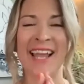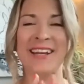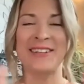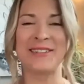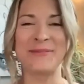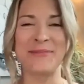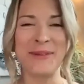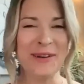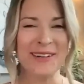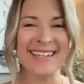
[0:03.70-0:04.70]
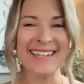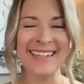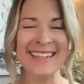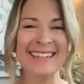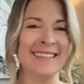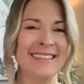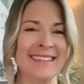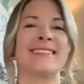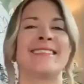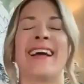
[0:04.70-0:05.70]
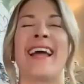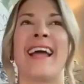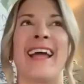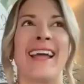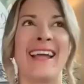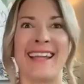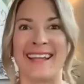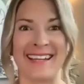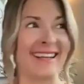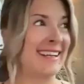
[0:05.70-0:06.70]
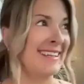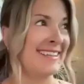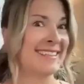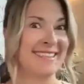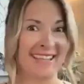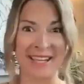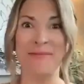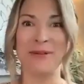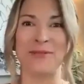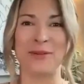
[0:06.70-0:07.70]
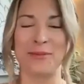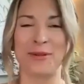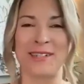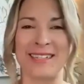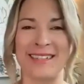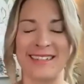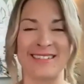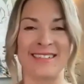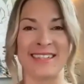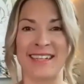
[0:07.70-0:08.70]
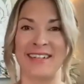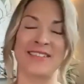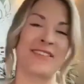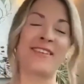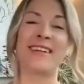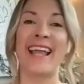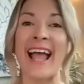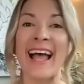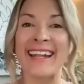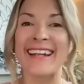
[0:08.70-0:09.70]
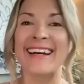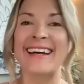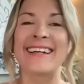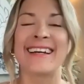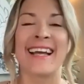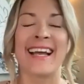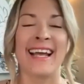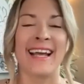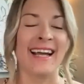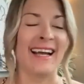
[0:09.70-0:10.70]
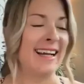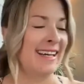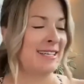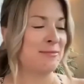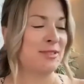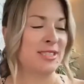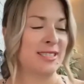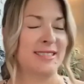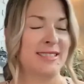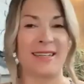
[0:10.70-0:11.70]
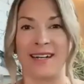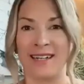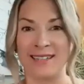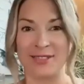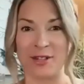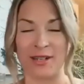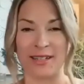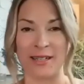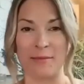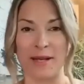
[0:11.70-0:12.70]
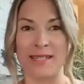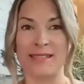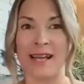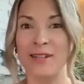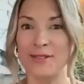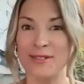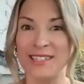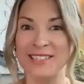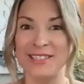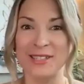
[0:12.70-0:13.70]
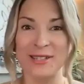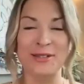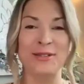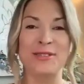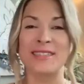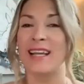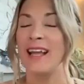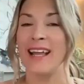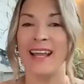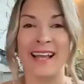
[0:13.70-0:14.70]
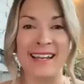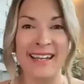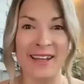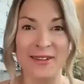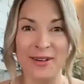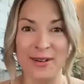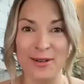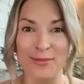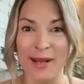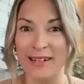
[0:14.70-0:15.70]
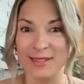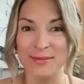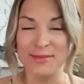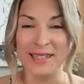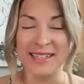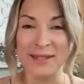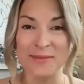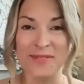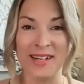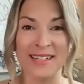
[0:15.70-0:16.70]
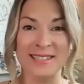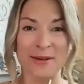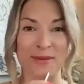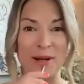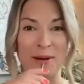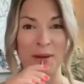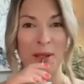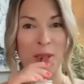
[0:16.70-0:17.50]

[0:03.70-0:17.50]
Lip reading: Good morning. It is a beautiful morning here in Calgary, Canada. I'm just drinking my celery juice. Any other medical medium fans out there?